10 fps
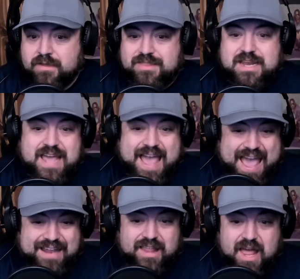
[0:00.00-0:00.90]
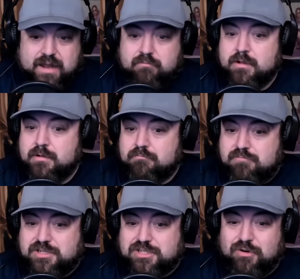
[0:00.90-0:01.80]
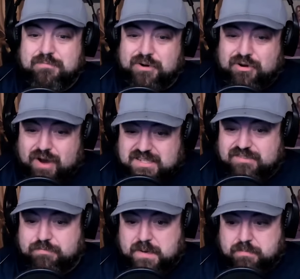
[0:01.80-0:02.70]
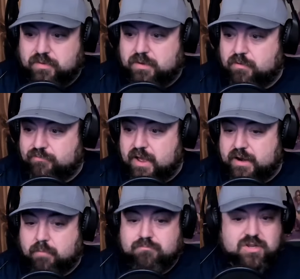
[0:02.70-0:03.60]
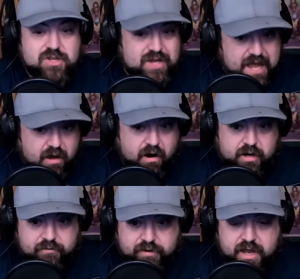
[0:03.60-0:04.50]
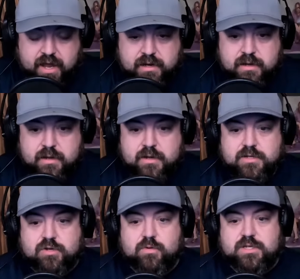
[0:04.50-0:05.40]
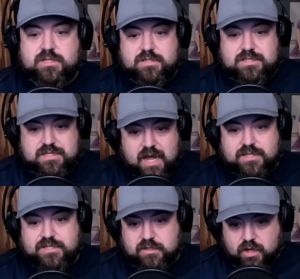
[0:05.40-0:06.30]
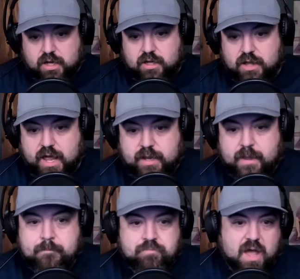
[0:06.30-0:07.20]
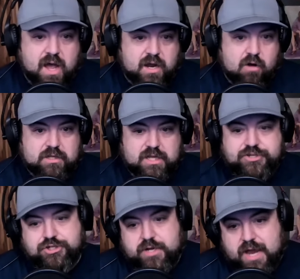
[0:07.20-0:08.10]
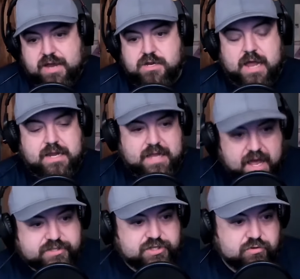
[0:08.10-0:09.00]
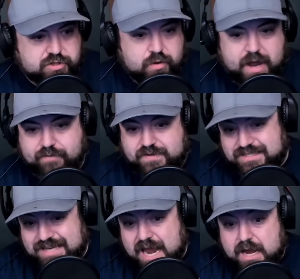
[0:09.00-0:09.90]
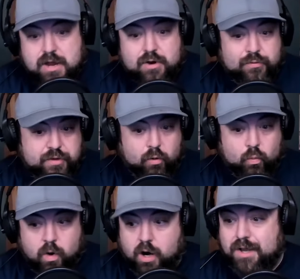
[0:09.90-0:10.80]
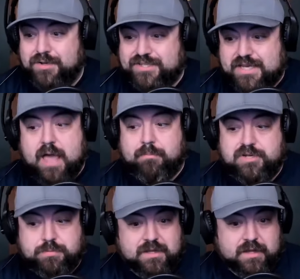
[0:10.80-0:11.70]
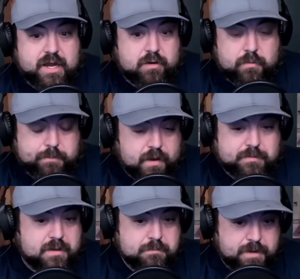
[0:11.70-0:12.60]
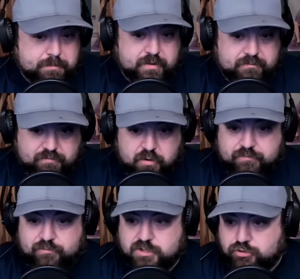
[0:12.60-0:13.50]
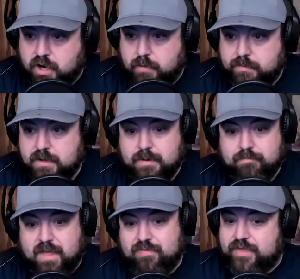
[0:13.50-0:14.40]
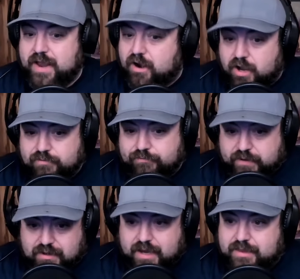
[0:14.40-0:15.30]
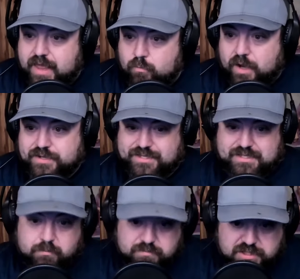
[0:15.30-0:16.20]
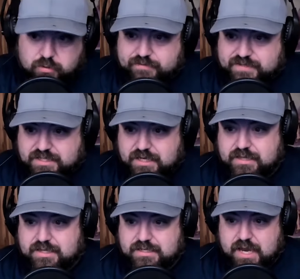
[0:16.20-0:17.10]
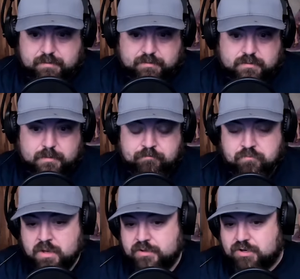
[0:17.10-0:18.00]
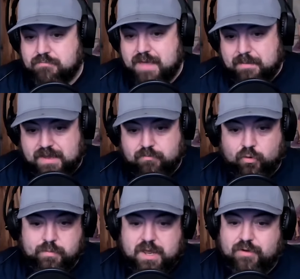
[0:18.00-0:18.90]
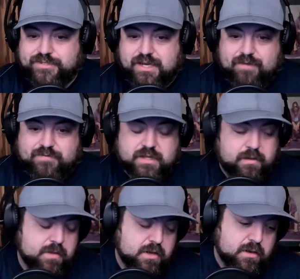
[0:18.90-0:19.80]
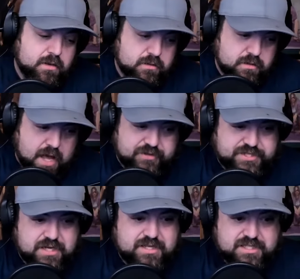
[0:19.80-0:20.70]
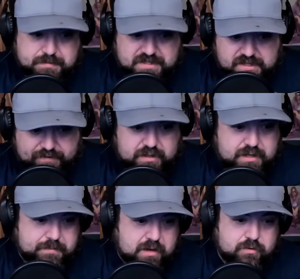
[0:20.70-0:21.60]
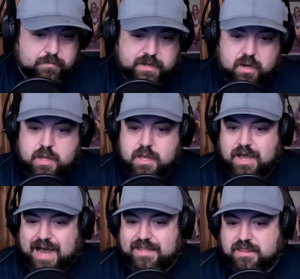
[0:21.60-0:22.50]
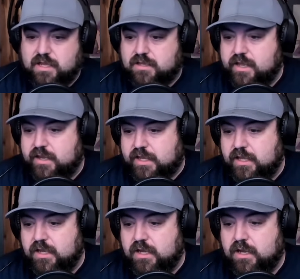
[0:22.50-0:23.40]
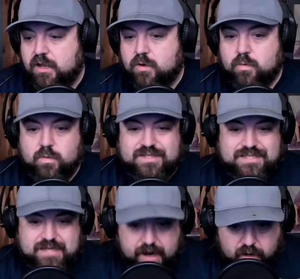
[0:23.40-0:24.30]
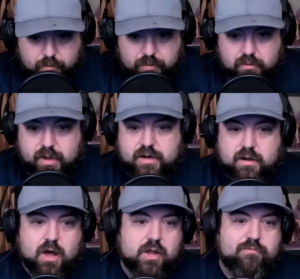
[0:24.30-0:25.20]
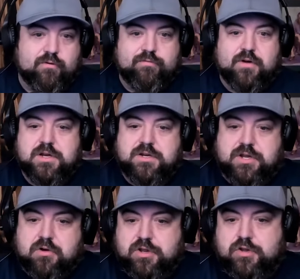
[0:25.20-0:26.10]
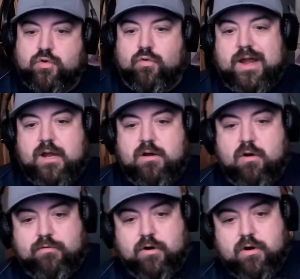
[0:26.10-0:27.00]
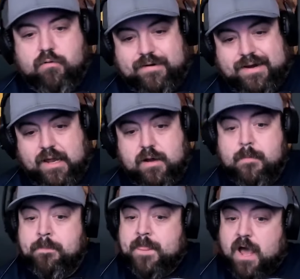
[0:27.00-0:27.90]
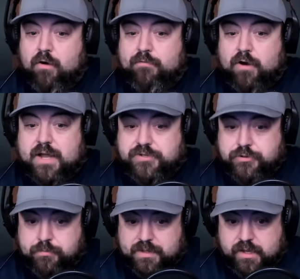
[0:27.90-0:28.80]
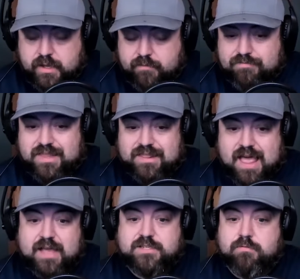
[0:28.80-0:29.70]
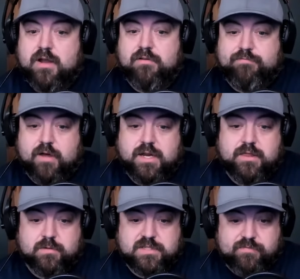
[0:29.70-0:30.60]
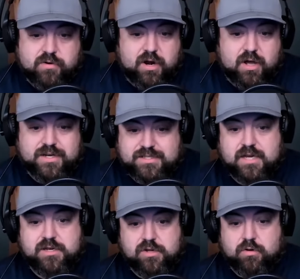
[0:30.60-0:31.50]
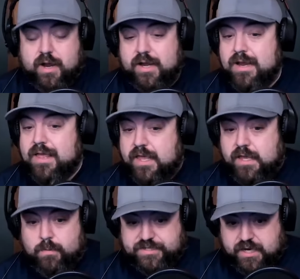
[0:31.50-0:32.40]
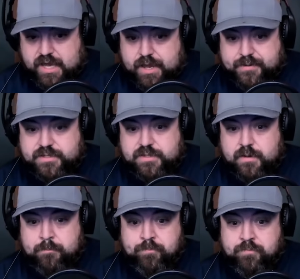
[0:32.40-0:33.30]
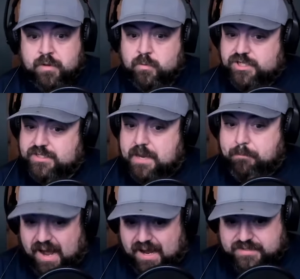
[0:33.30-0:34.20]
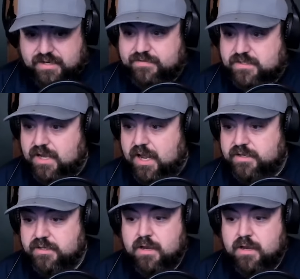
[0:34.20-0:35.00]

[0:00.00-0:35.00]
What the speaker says: Then you had like the sort of progressive people that were fed up. You get RFK. So it does look like a coalition. And I guess you do have to say there were establishment like Republican people that voted for Trump, and they're going to feel like they want some sort of seat at the table. So maybe Rubio is a gift to them. I'll say this specifically about Rubio. I think that he was terrible in calling for funding to go to Ukraine over and over again. However, I do believe the last round of funding that was voted on to send to Ukraine, he was against, which is a positive sign.